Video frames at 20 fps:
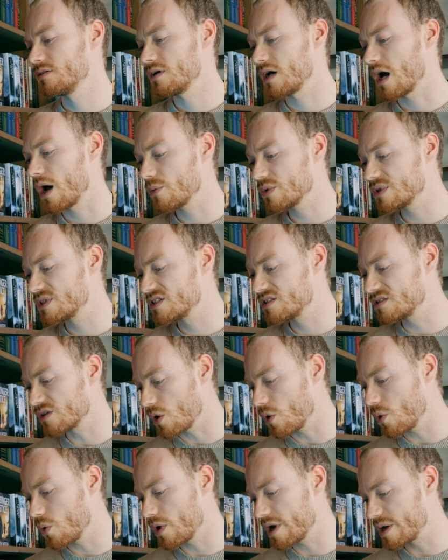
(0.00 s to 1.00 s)
I was
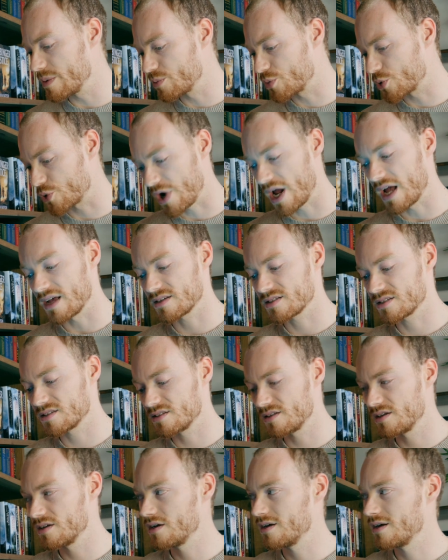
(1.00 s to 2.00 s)
so
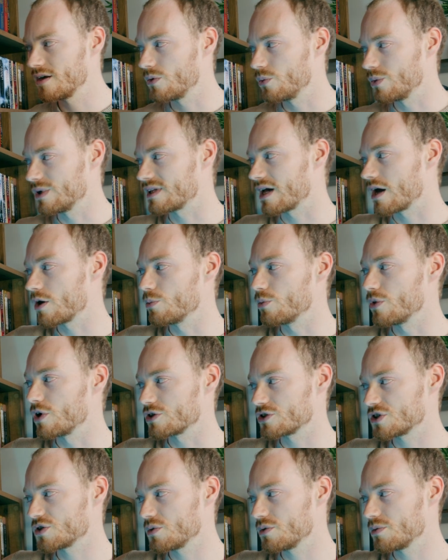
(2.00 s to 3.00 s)
impressed with how
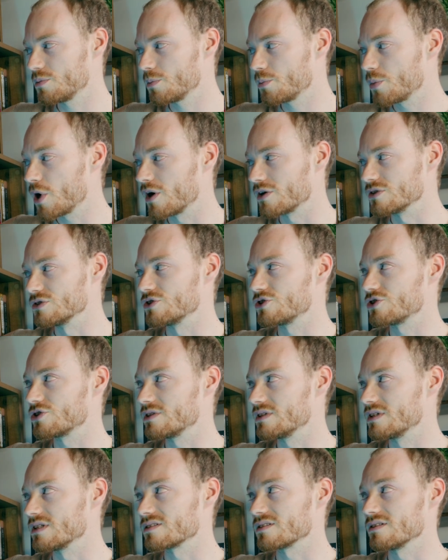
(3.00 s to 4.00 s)
much punch
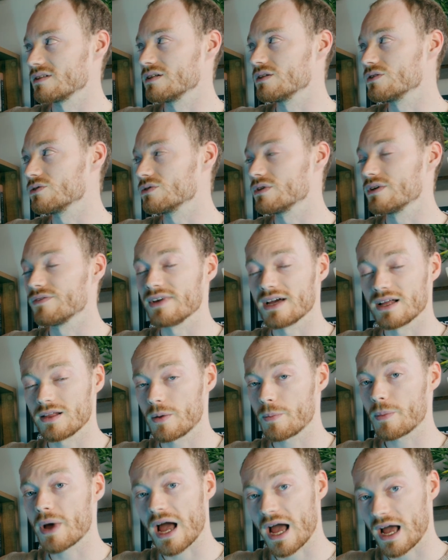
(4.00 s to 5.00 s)
this little
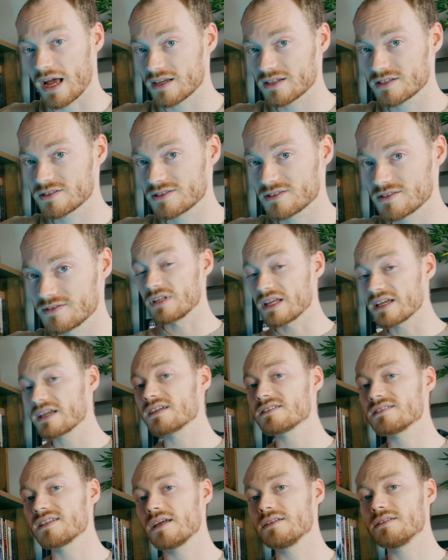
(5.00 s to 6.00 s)
novella packs. Like
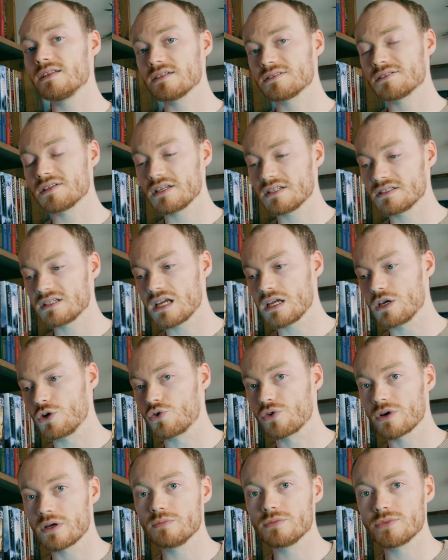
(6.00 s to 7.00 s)
I said, this is a
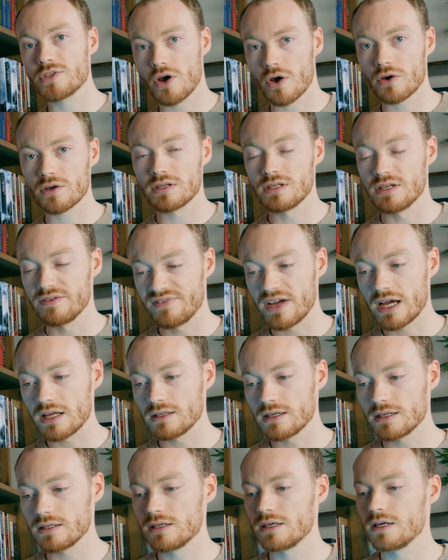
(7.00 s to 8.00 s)
grimdark
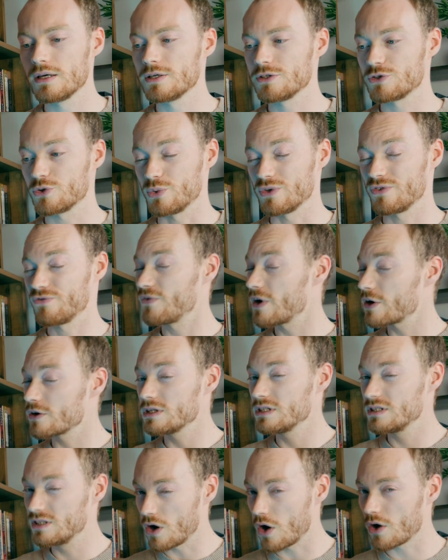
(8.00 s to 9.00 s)
novella, so it's a
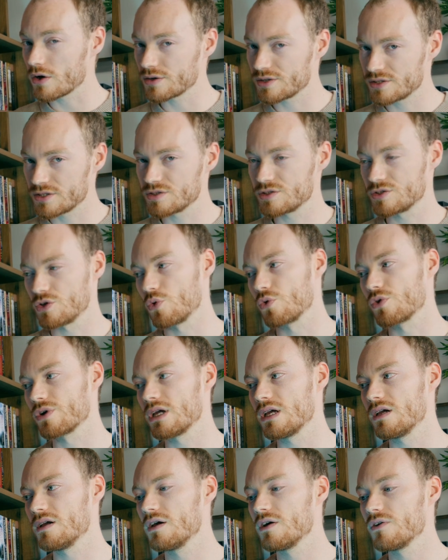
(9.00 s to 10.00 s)
very dark
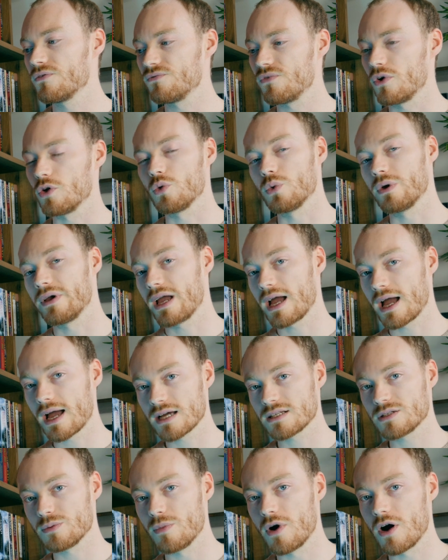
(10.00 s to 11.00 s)
story following
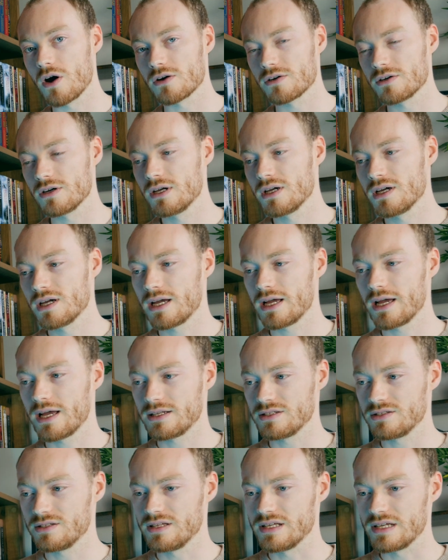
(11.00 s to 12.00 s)
Admar
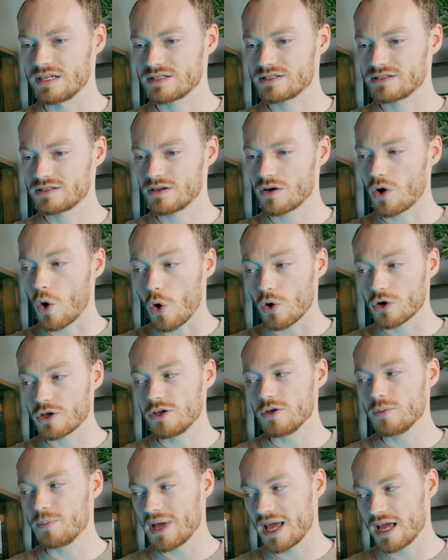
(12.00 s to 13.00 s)
and this
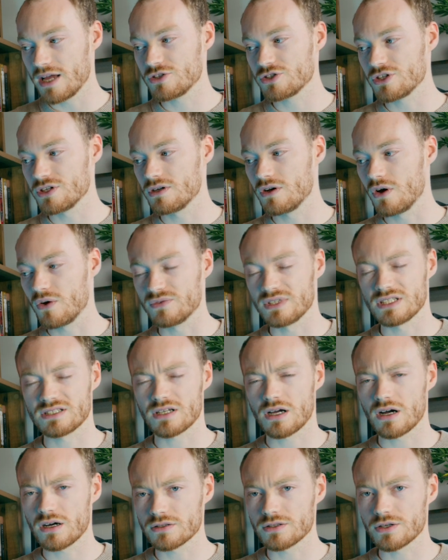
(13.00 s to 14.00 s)
occupation of this
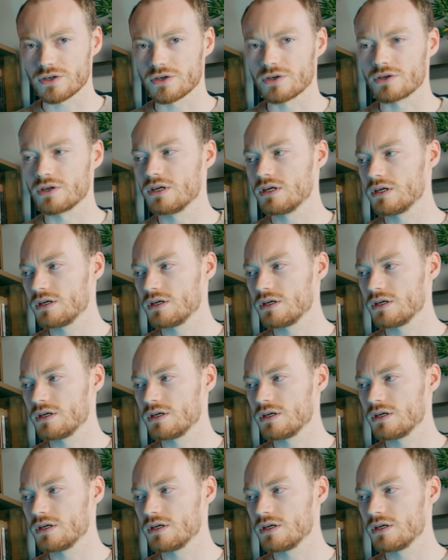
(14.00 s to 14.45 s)
other